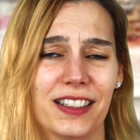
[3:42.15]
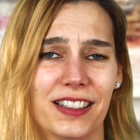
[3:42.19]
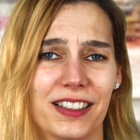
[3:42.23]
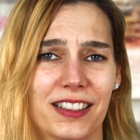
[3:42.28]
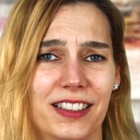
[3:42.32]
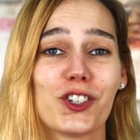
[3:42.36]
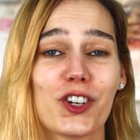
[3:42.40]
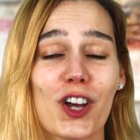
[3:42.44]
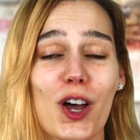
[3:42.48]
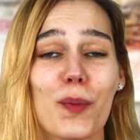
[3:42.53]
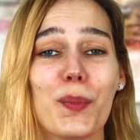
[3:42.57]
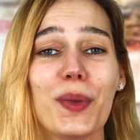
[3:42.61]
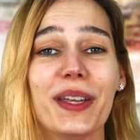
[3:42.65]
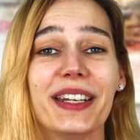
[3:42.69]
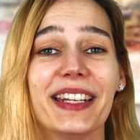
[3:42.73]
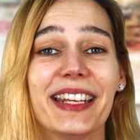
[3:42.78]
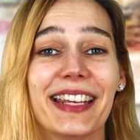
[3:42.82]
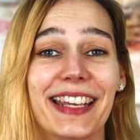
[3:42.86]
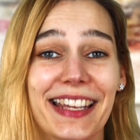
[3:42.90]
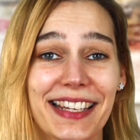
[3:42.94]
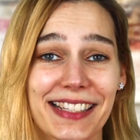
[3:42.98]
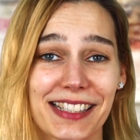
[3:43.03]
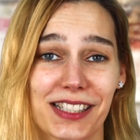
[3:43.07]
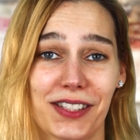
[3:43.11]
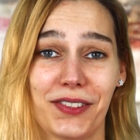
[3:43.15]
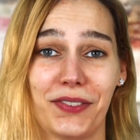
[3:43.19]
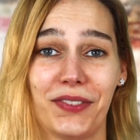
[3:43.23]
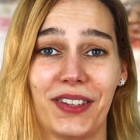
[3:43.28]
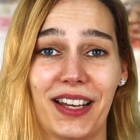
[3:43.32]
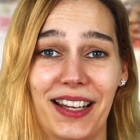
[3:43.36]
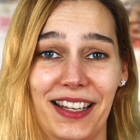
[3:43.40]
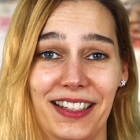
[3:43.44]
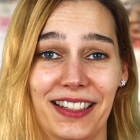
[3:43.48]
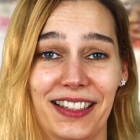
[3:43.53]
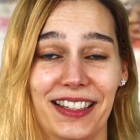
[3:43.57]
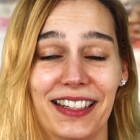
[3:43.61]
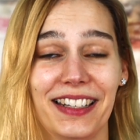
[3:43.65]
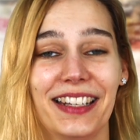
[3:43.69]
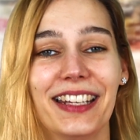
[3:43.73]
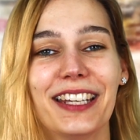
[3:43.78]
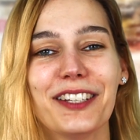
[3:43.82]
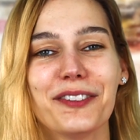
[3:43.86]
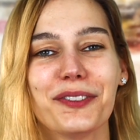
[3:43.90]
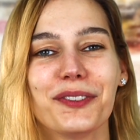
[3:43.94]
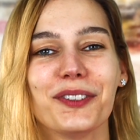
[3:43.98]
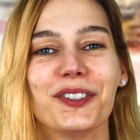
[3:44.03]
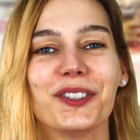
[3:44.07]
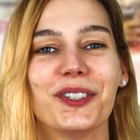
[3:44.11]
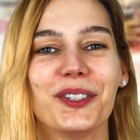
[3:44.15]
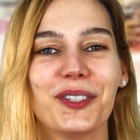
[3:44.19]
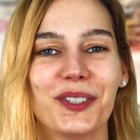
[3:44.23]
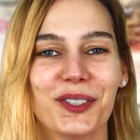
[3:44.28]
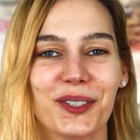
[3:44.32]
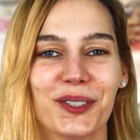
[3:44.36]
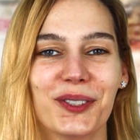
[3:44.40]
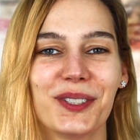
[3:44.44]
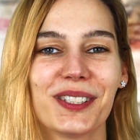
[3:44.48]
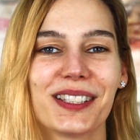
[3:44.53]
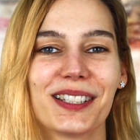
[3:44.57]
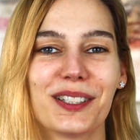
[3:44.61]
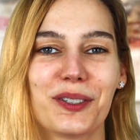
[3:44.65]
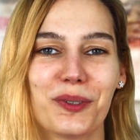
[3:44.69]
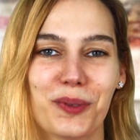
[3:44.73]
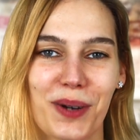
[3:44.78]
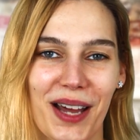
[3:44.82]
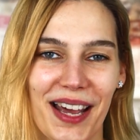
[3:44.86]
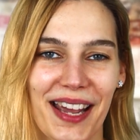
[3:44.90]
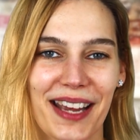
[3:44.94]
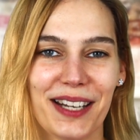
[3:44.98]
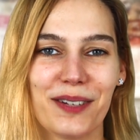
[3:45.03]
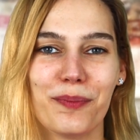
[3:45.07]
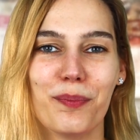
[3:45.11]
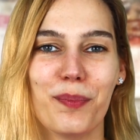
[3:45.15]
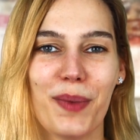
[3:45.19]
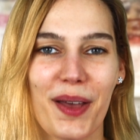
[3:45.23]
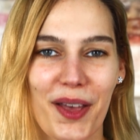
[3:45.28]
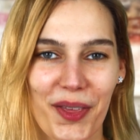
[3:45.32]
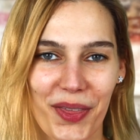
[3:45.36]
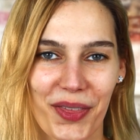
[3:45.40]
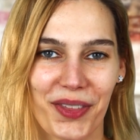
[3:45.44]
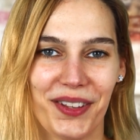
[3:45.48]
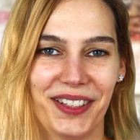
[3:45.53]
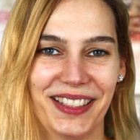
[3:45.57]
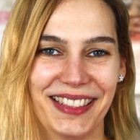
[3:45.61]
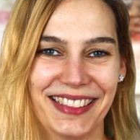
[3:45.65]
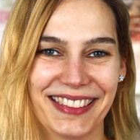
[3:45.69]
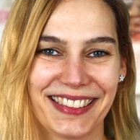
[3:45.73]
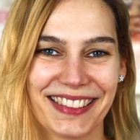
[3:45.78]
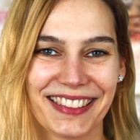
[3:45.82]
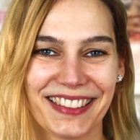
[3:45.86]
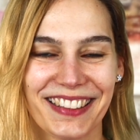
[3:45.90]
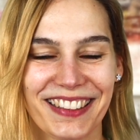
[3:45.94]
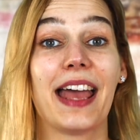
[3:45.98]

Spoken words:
German is fun if you use the right method.